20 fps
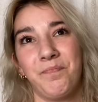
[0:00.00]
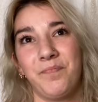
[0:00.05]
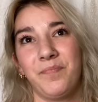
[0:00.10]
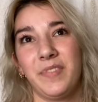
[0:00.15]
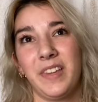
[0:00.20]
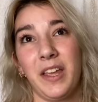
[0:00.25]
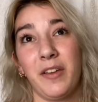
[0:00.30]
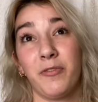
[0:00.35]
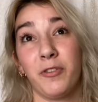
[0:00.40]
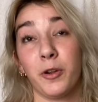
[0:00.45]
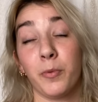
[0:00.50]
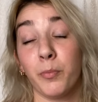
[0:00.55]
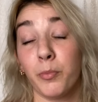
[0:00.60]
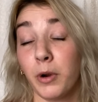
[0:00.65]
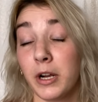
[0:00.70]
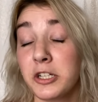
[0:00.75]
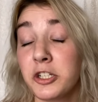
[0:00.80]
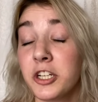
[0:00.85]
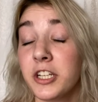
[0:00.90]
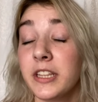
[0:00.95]
If you're
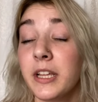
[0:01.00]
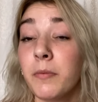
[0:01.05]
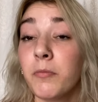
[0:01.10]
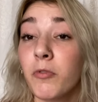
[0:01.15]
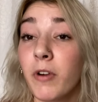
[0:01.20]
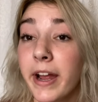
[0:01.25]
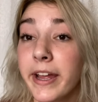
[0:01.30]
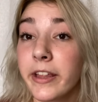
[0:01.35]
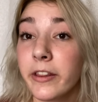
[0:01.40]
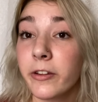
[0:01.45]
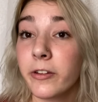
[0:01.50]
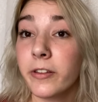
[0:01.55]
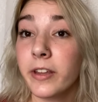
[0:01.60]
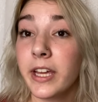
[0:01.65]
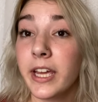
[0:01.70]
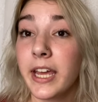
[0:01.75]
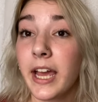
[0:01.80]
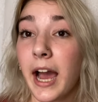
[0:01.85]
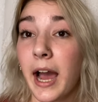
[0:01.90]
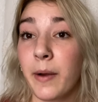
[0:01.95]
brushing them
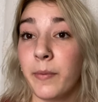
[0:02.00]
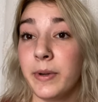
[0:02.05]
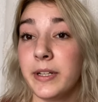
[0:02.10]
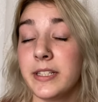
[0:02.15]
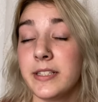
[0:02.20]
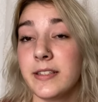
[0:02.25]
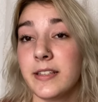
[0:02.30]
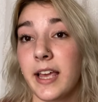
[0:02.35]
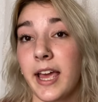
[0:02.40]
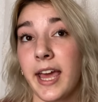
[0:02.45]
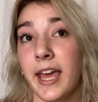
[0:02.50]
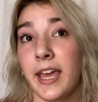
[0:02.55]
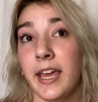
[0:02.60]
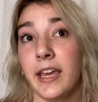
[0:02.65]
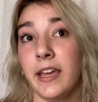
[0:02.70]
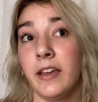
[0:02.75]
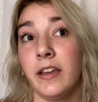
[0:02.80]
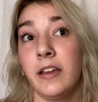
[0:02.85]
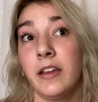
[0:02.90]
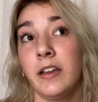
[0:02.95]
regularly, I would
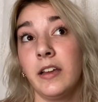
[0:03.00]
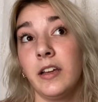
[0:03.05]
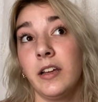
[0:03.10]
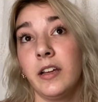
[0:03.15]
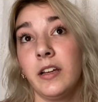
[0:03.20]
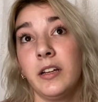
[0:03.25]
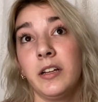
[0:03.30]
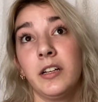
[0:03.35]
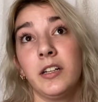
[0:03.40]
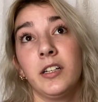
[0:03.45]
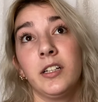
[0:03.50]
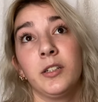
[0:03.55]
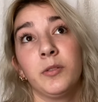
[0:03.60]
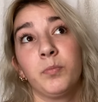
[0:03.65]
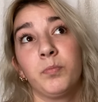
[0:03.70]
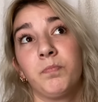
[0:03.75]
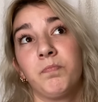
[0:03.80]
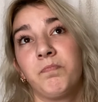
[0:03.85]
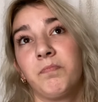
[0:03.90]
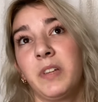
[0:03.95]
say
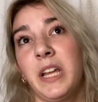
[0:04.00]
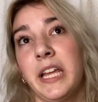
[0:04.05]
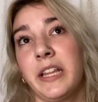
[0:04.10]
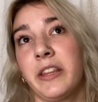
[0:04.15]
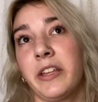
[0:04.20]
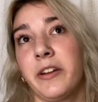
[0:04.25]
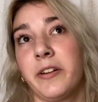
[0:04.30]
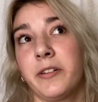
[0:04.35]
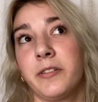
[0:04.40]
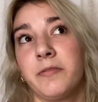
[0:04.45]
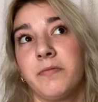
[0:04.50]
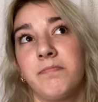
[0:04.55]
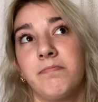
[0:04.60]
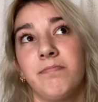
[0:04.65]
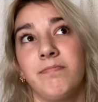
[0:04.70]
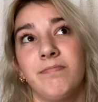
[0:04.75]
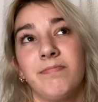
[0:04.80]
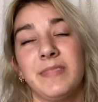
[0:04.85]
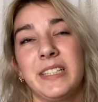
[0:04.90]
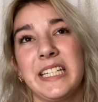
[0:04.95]
get their
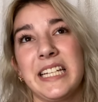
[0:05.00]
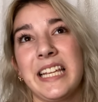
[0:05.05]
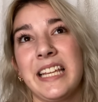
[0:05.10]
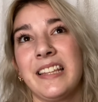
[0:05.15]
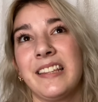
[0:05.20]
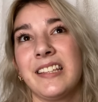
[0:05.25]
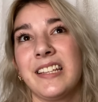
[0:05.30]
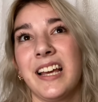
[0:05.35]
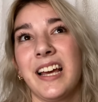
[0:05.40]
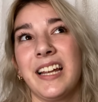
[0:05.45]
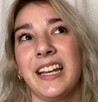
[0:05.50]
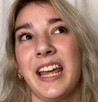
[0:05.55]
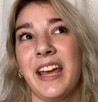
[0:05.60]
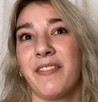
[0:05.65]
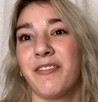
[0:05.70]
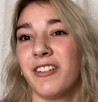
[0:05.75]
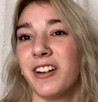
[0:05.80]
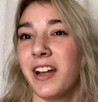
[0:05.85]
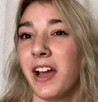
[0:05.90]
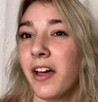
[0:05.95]
teeth done
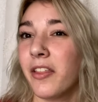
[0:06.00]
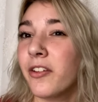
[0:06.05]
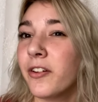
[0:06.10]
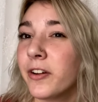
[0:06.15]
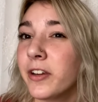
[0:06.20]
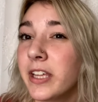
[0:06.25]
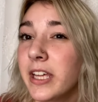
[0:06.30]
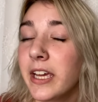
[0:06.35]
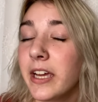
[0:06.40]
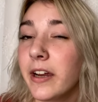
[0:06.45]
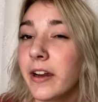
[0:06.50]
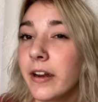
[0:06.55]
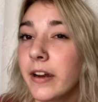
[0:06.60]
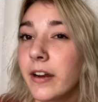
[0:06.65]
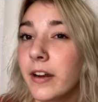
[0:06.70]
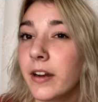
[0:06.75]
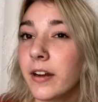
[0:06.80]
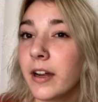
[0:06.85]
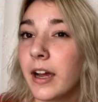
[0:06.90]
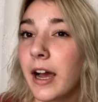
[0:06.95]
every other
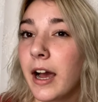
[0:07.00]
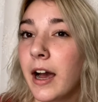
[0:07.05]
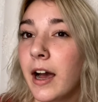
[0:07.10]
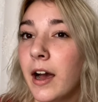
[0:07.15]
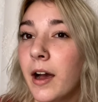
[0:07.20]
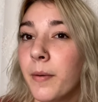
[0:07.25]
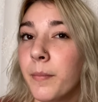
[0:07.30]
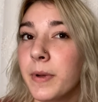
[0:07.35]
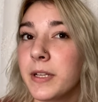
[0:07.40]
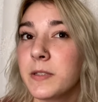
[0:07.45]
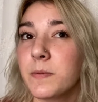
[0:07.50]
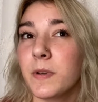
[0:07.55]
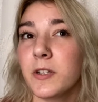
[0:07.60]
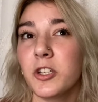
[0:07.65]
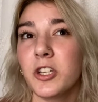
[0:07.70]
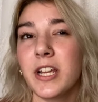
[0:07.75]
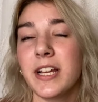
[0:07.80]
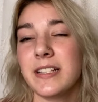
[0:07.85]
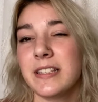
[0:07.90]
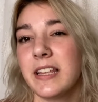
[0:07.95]
year.
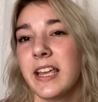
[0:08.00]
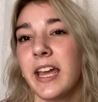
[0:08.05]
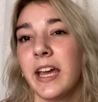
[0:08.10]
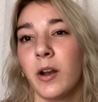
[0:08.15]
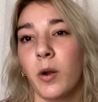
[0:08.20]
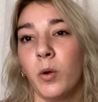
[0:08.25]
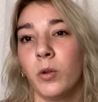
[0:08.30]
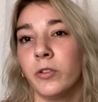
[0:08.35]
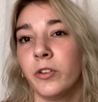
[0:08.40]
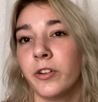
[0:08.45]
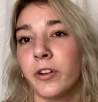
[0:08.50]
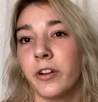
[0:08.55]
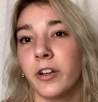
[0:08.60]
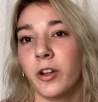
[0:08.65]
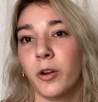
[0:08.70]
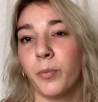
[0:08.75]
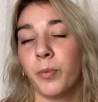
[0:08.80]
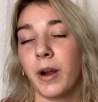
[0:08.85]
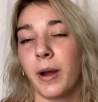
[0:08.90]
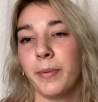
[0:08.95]
Especially as they get older,
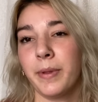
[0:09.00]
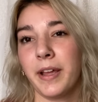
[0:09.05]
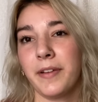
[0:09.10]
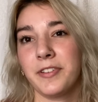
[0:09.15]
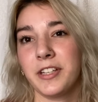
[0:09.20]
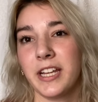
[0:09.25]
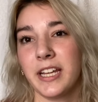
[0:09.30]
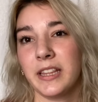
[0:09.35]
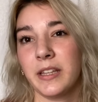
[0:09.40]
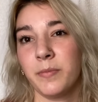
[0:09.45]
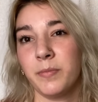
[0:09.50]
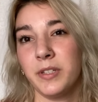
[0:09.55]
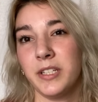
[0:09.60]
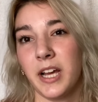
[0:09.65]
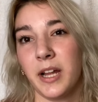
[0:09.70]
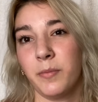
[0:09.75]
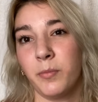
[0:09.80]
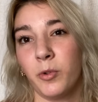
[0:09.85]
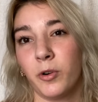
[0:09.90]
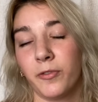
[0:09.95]
you'll probably have to get them
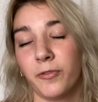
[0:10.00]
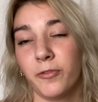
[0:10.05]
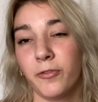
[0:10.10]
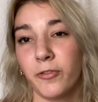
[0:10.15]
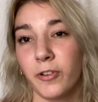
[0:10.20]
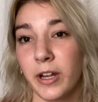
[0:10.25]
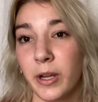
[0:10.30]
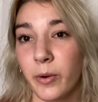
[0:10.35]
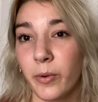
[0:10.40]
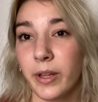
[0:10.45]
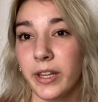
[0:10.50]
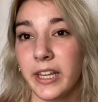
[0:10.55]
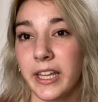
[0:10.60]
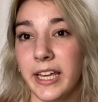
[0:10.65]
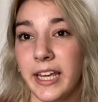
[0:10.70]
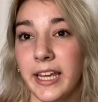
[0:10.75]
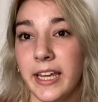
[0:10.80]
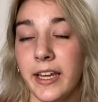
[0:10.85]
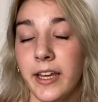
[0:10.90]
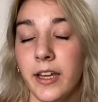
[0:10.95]
done more
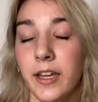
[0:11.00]
frequently,